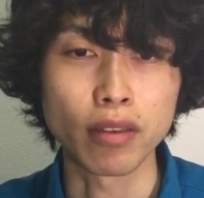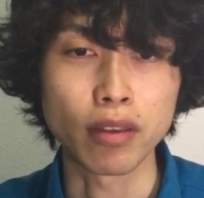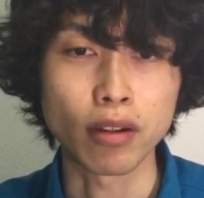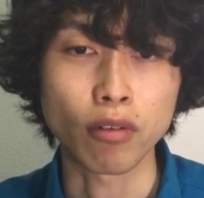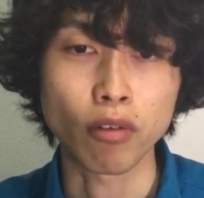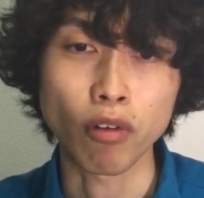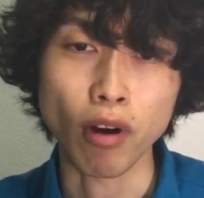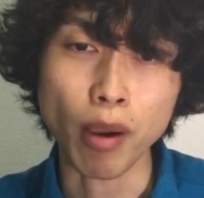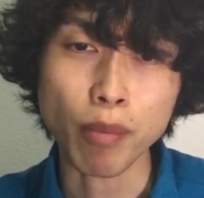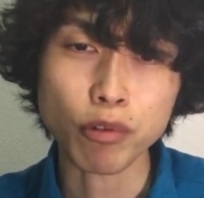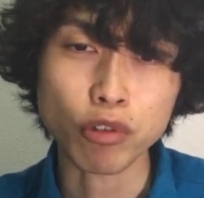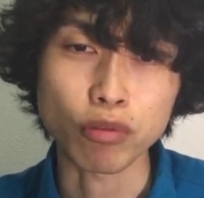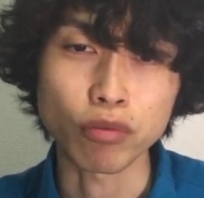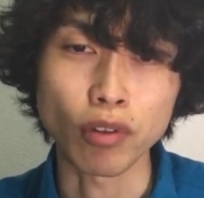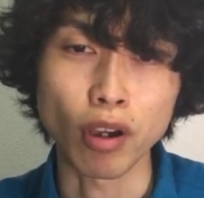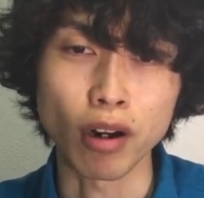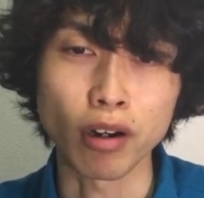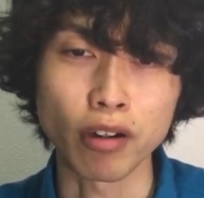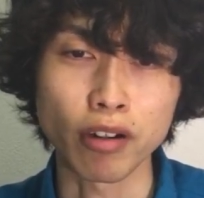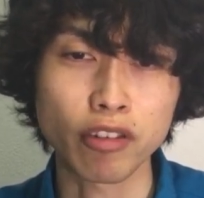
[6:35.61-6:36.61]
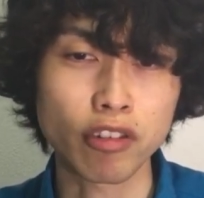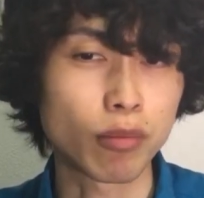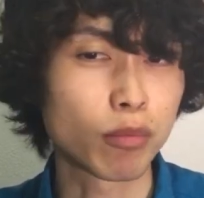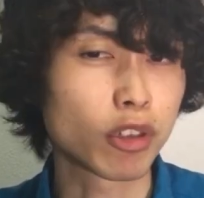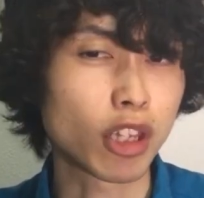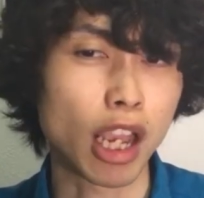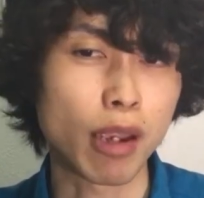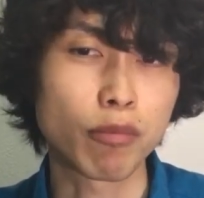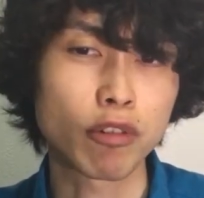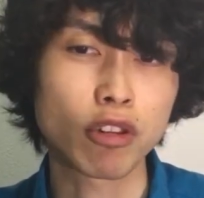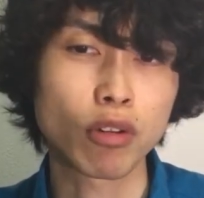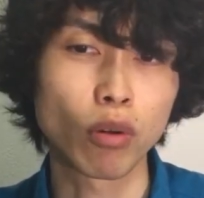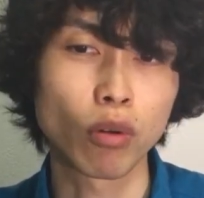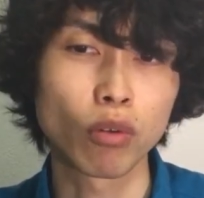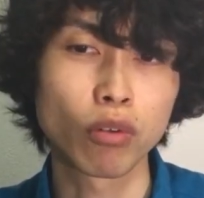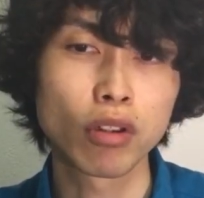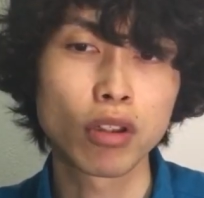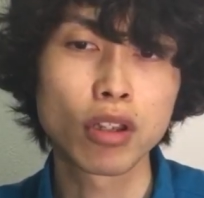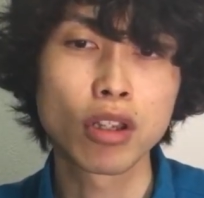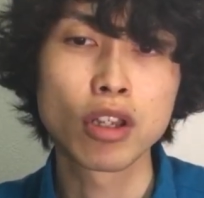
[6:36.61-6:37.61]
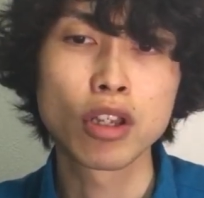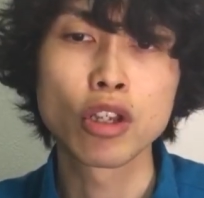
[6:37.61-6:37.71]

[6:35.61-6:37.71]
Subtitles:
the corruption are sometimes called